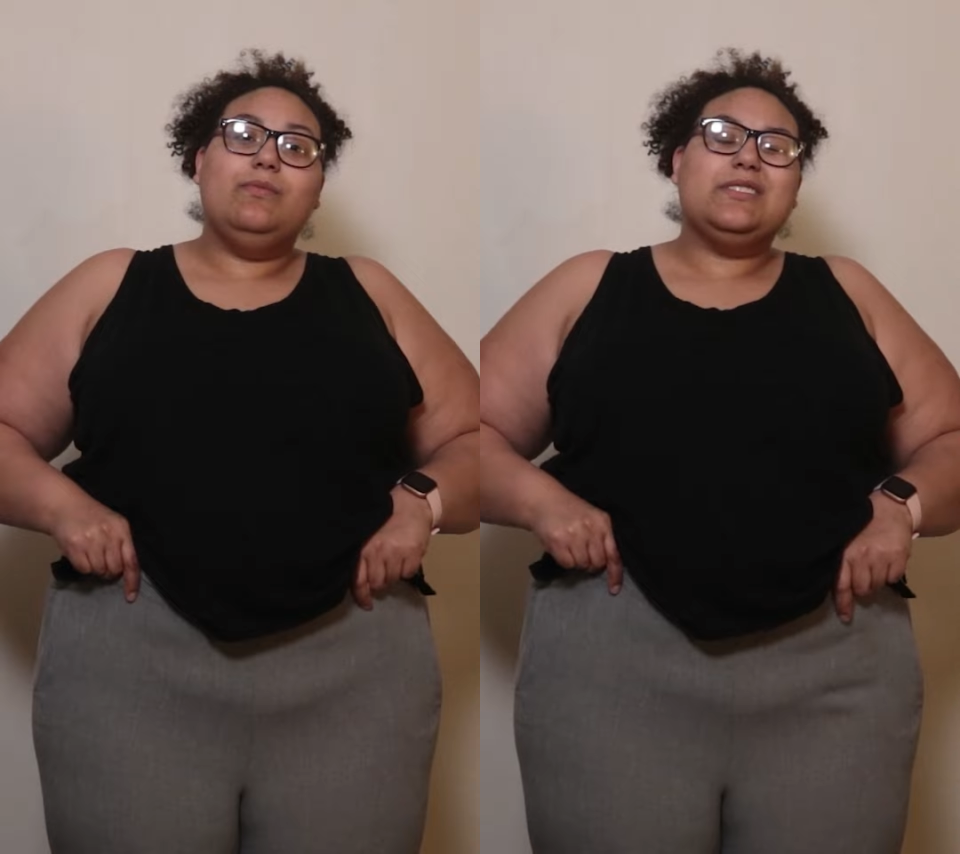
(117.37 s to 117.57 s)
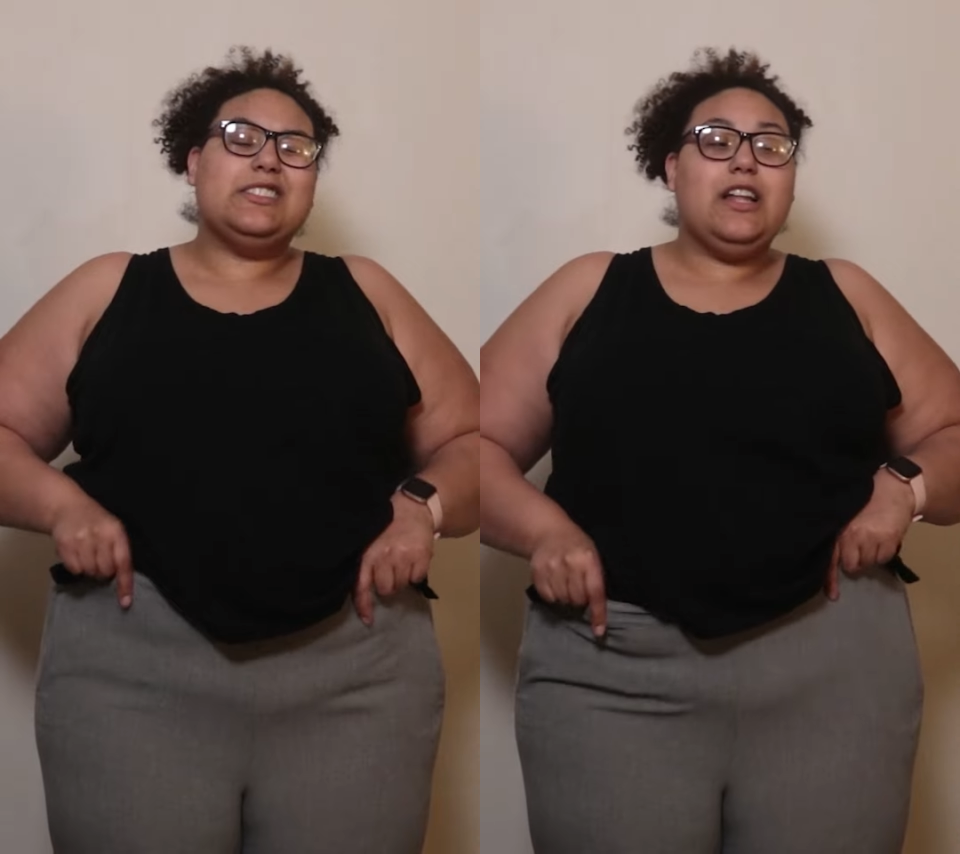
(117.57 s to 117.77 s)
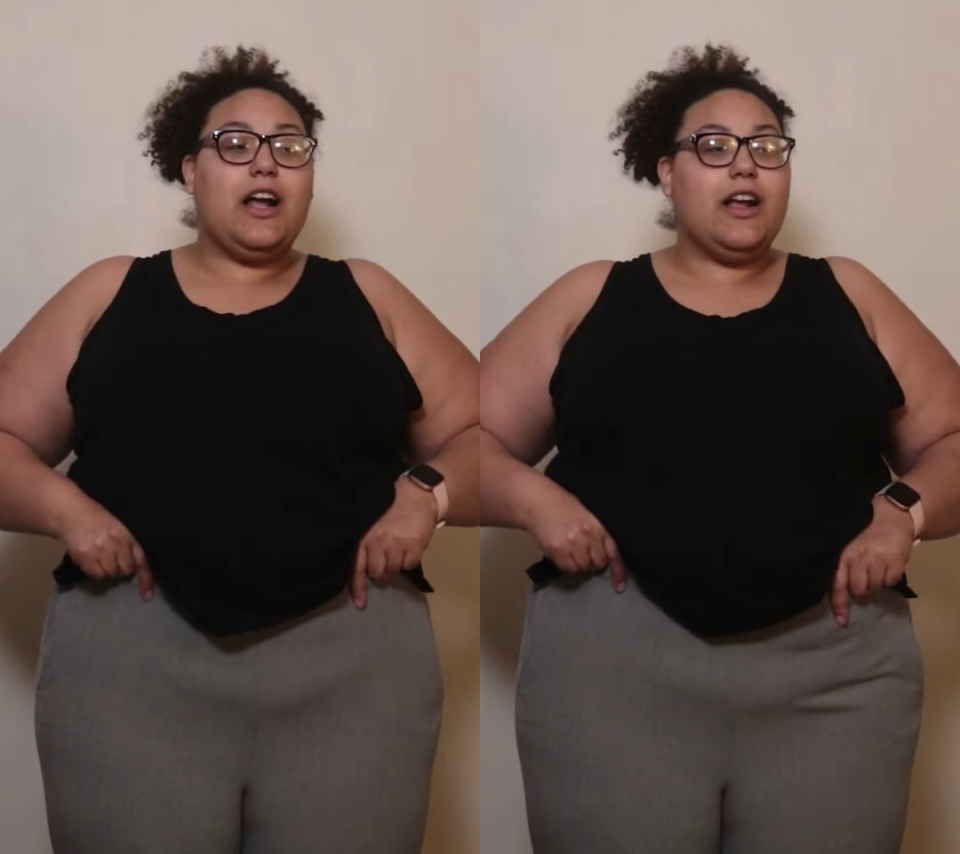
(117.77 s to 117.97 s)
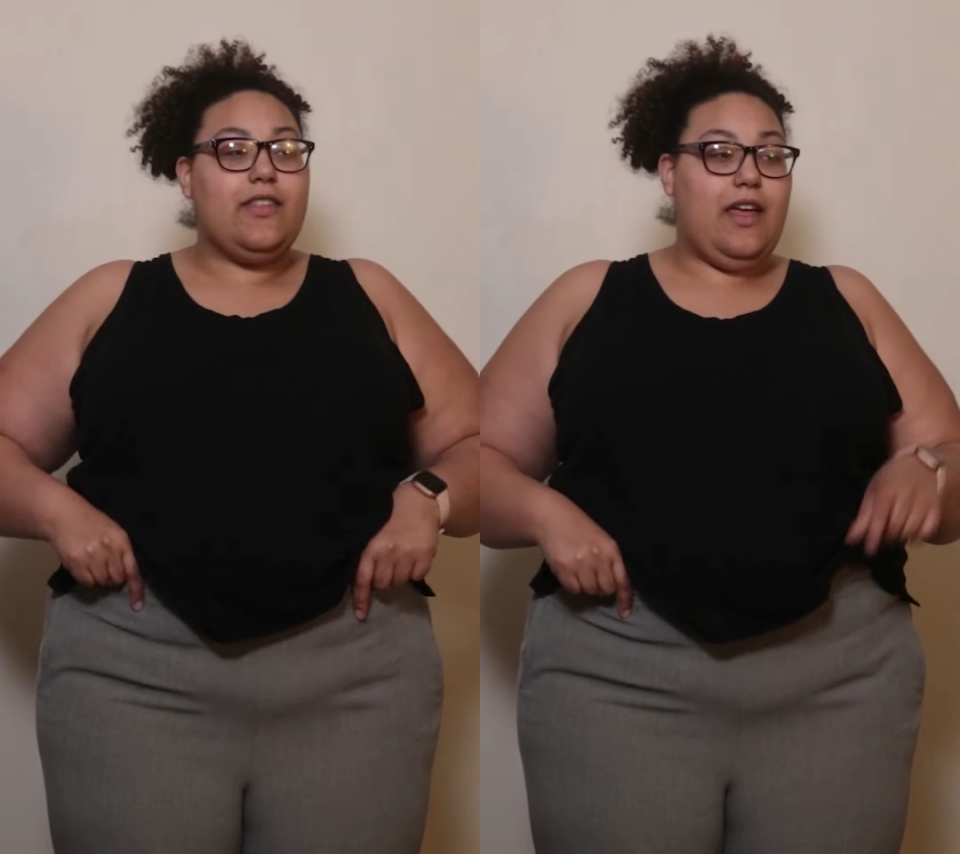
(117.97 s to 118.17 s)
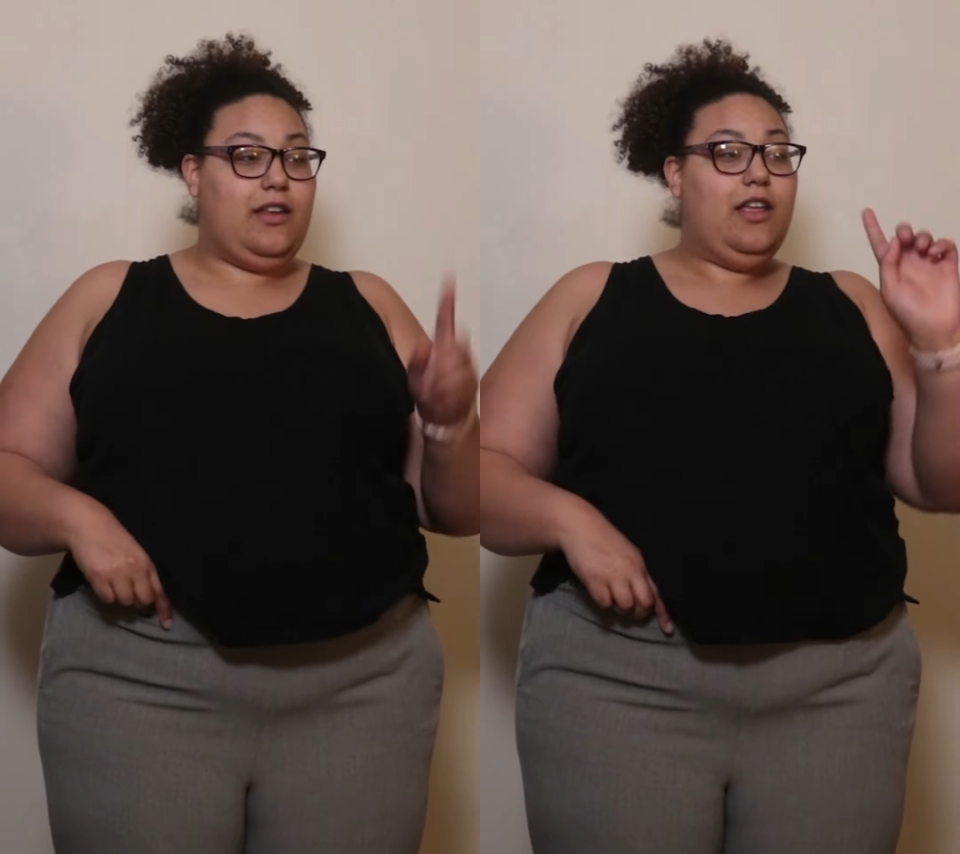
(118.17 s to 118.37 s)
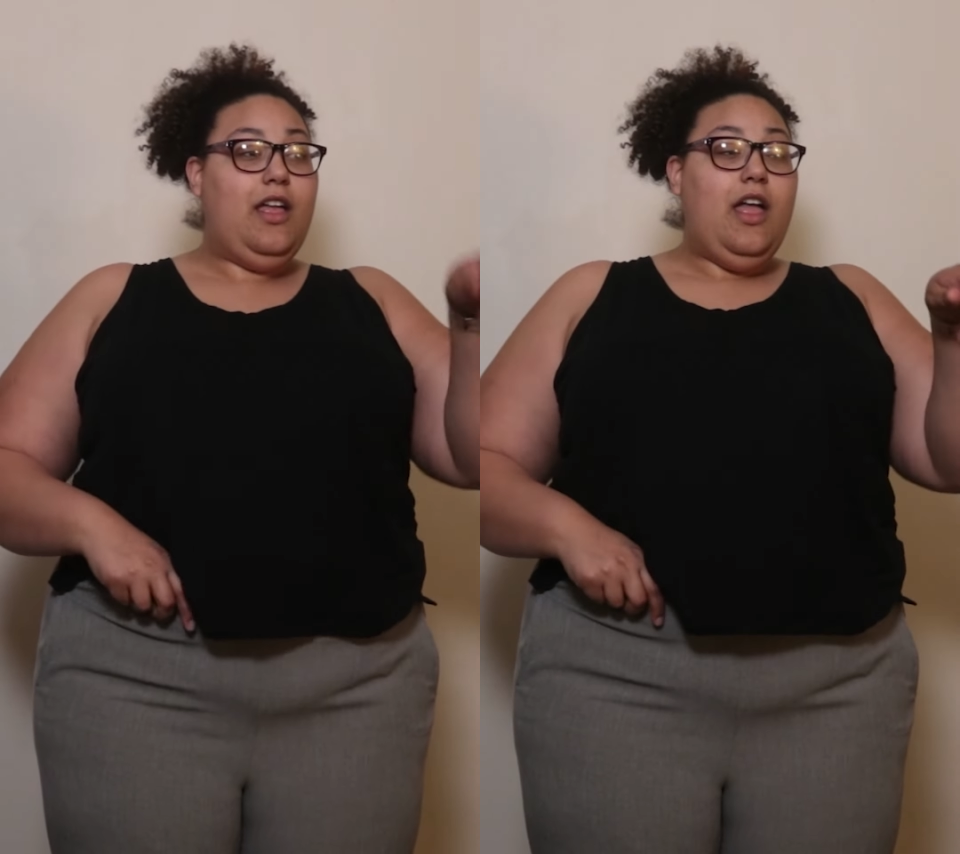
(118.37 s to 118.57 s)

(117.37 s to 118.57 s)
snugger than